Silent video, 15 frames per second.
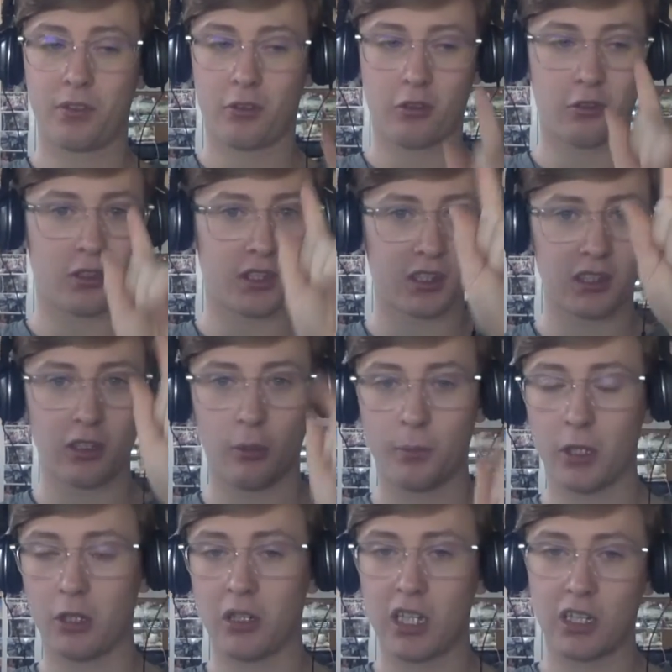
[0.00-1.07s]
Click the little
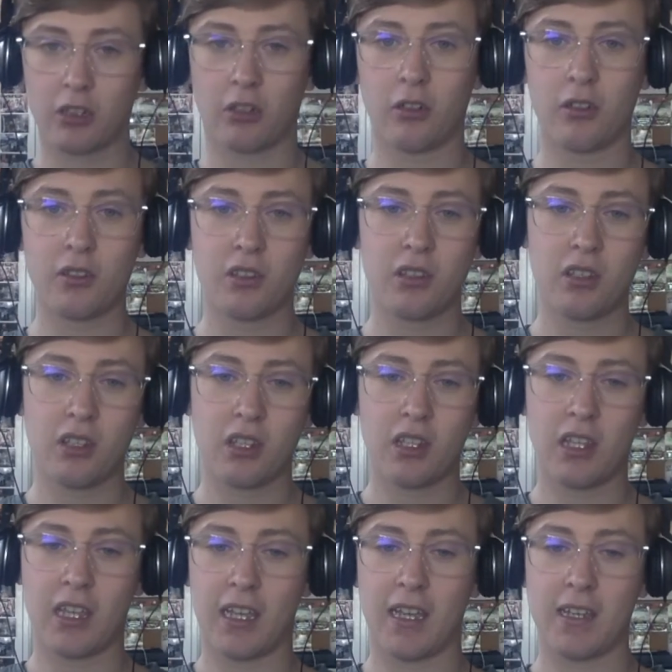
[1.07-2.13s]
bell icon
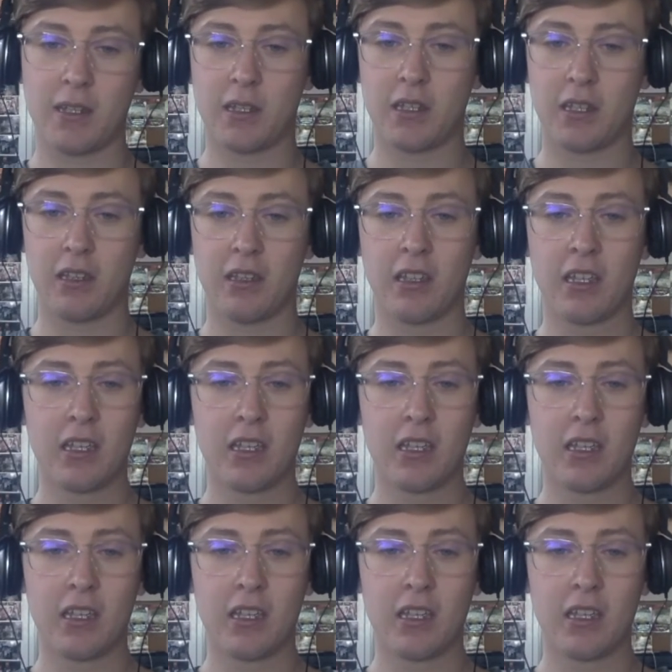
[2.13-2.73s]
to